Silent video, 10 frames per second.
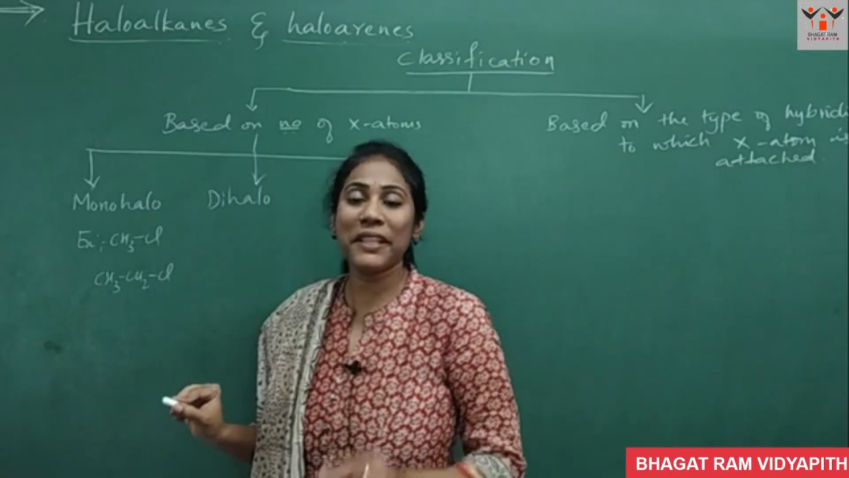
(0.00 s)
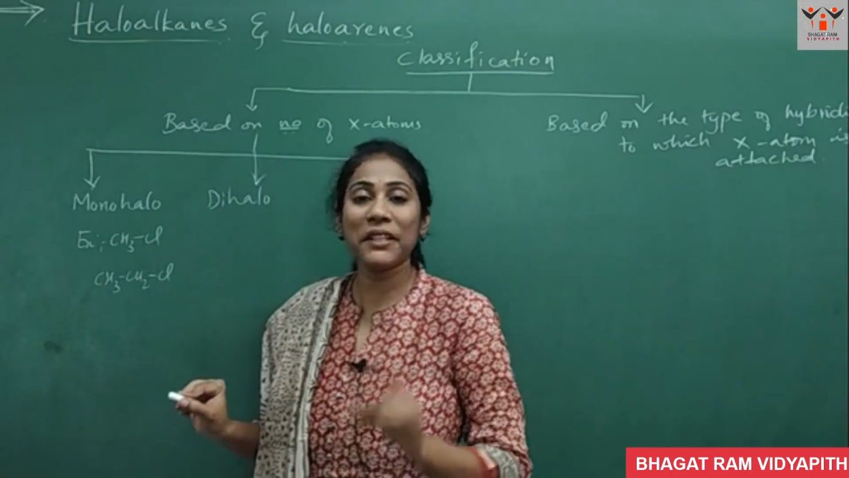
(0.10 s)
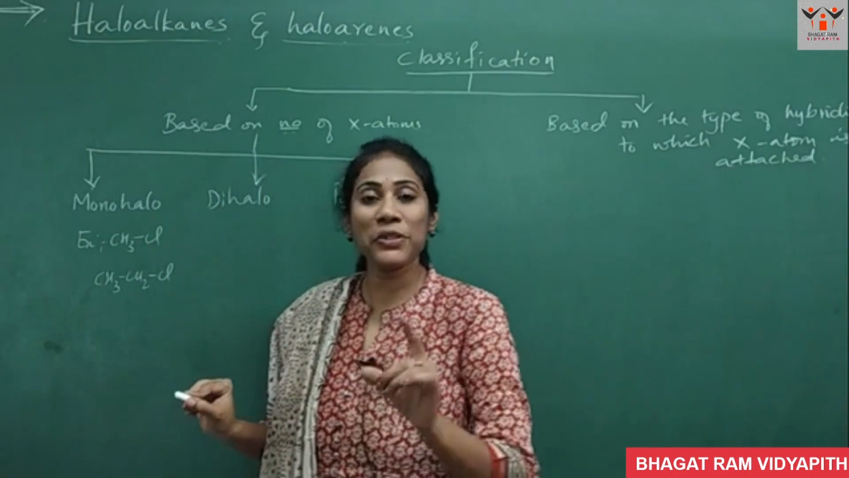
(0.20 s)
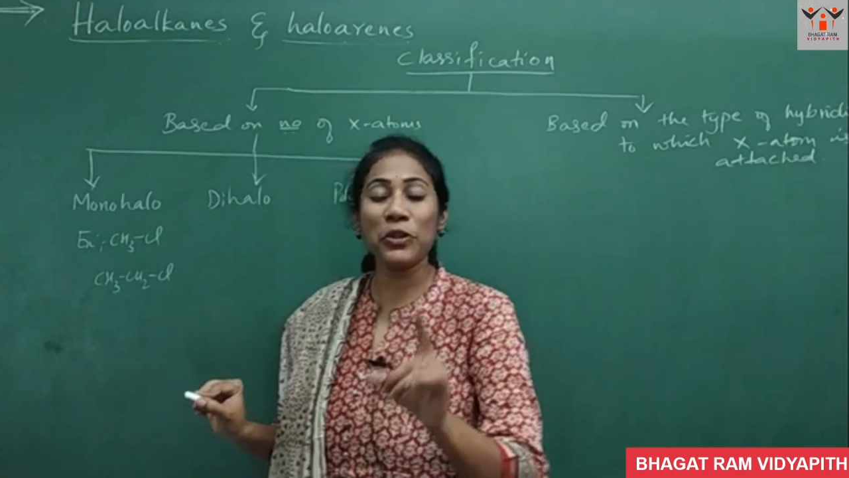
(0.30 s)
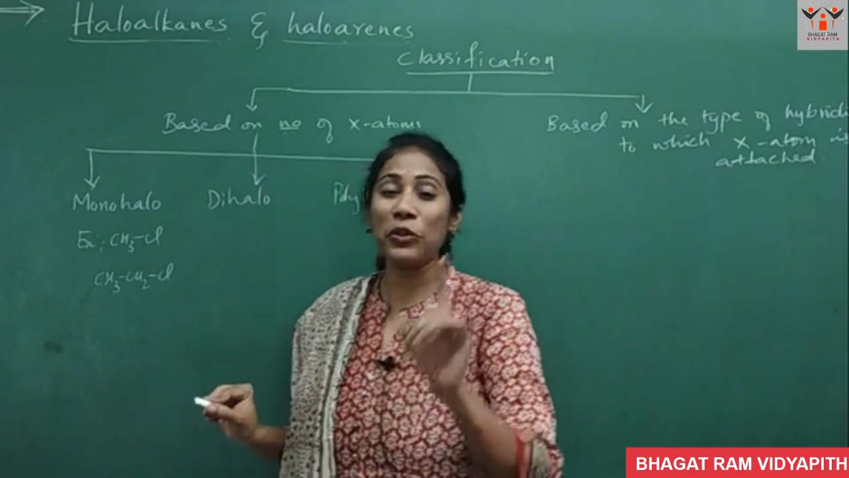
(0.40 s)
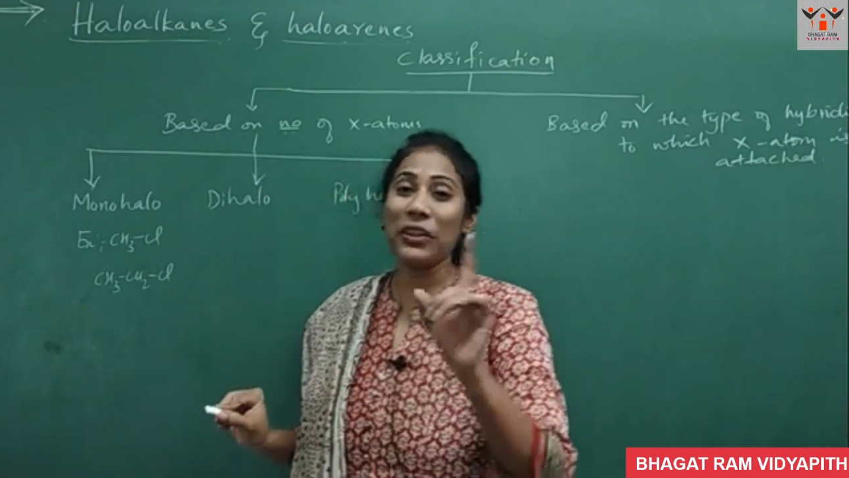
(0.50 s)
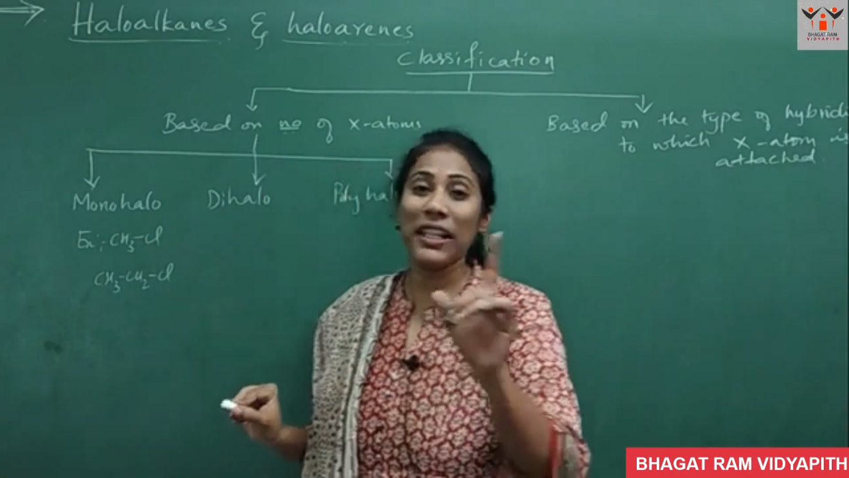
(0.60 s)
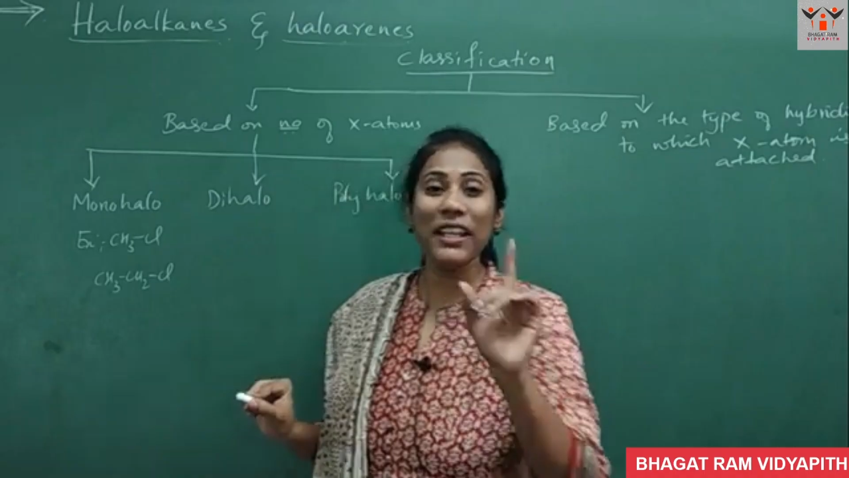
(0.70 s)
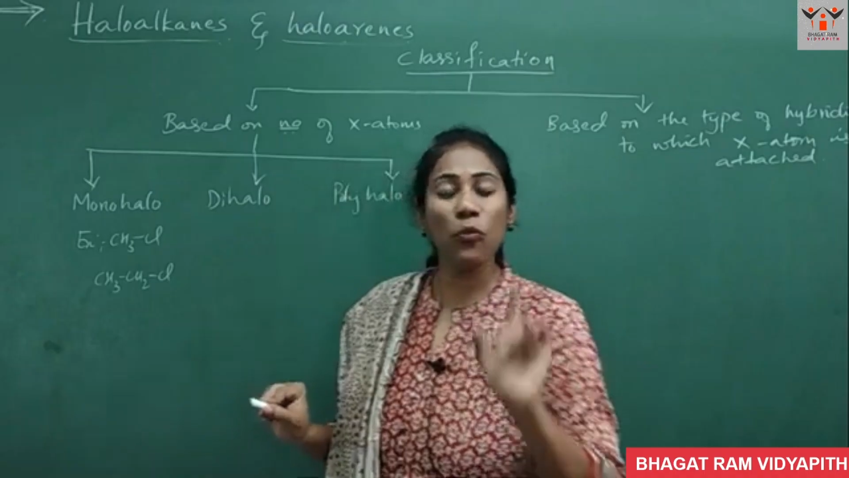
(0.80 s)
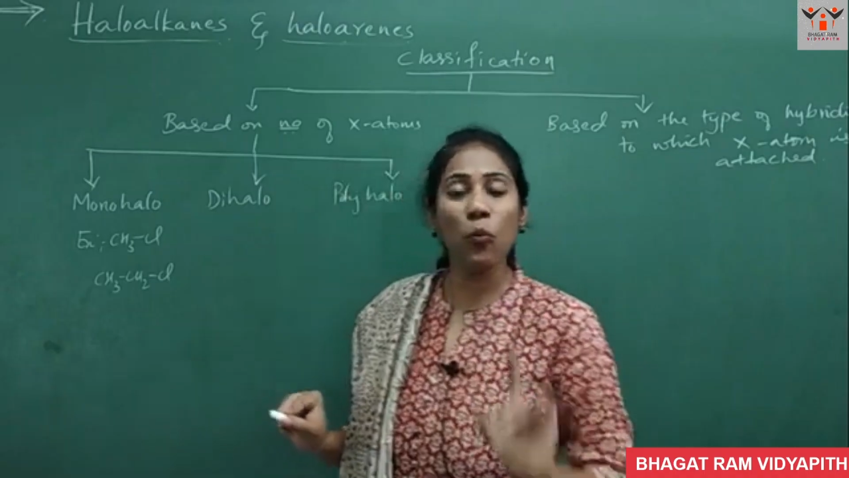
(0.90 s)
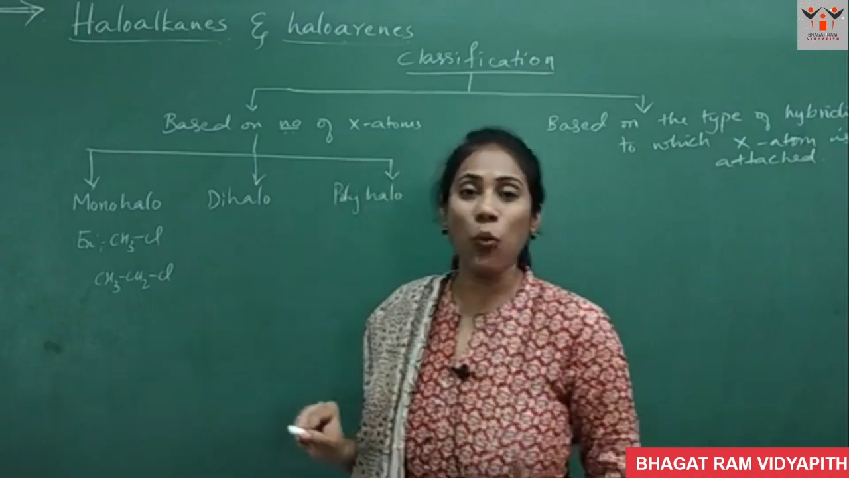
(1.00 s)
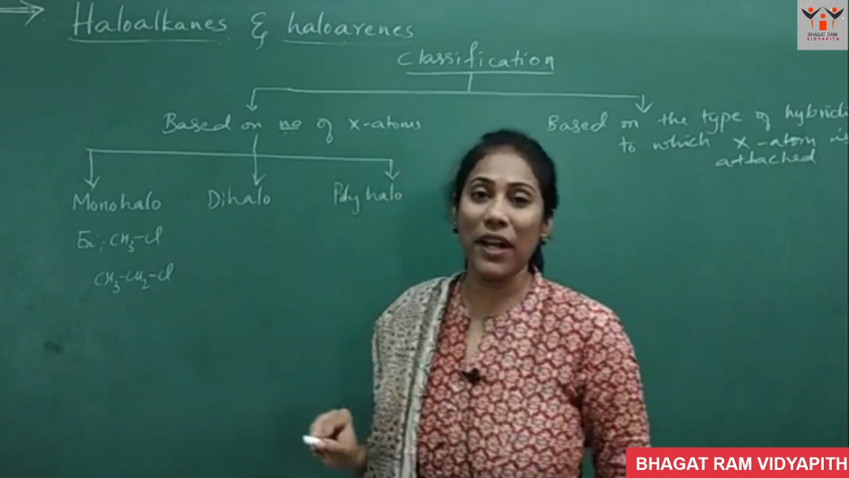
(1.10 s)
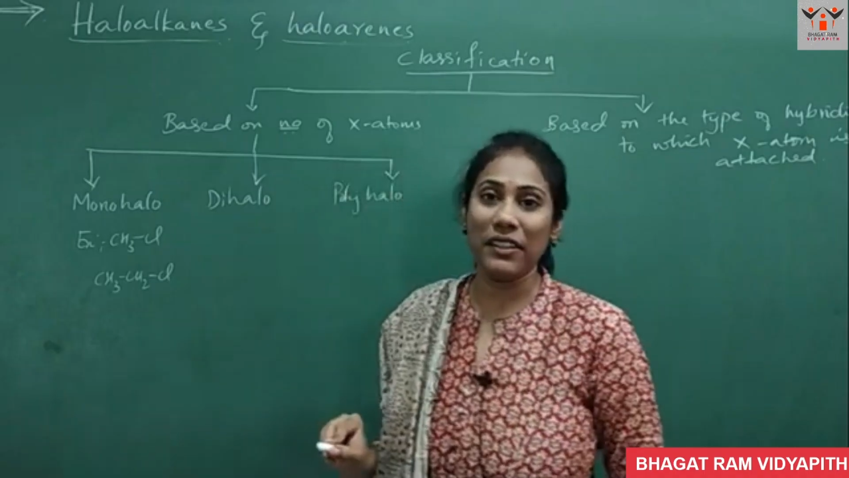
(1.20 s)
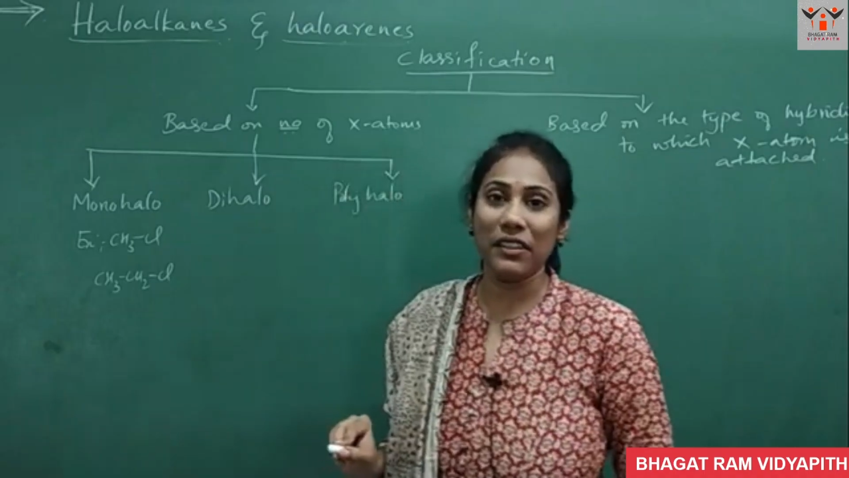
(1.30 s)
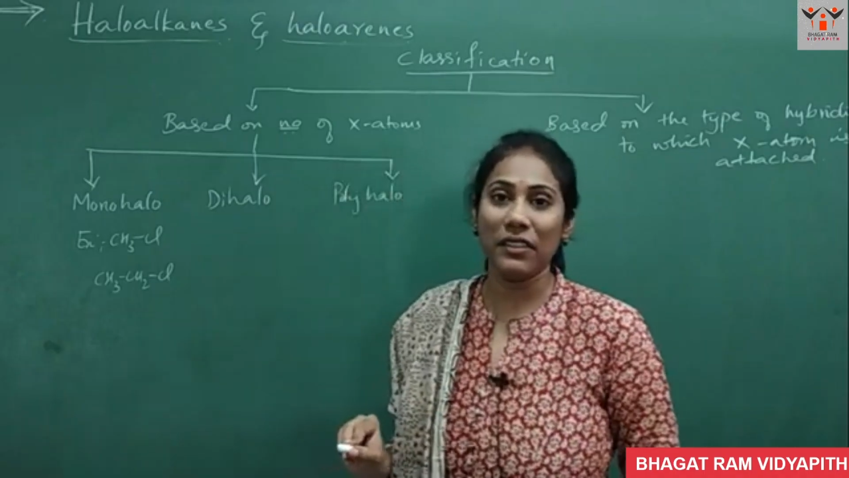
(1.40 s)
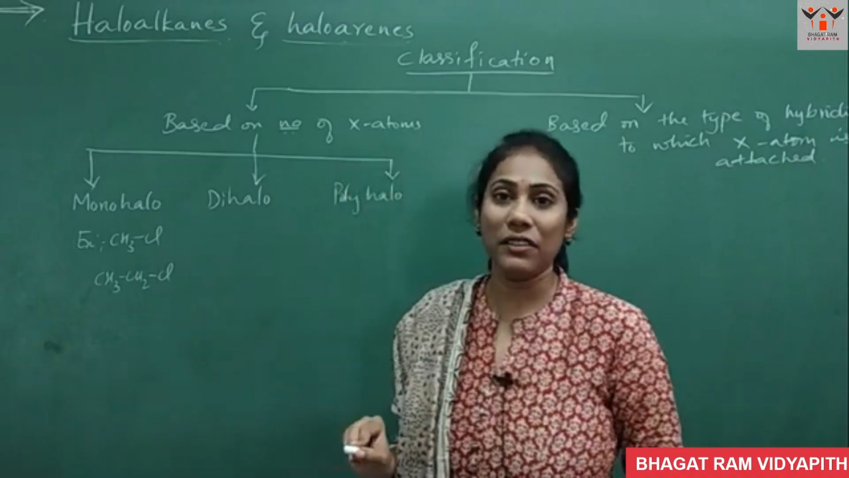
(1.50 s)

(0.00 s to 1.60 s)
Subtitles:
is only one.